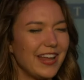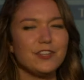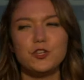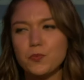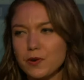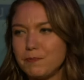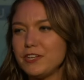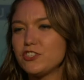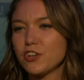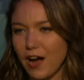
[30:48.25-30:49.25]
And you would be
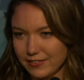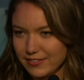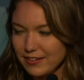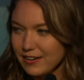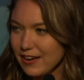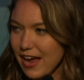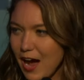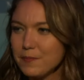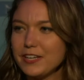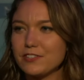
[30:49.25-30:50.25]
shocked
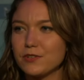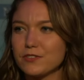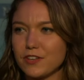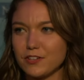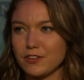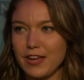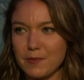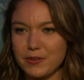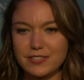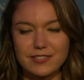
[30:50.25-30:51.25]
how many students on your
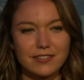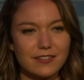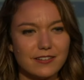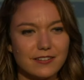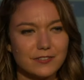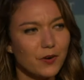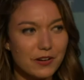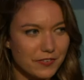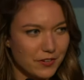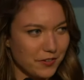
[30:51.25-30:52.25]
campus don't
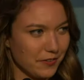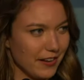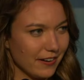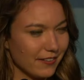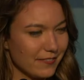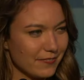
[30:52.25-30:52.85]
even know you're there?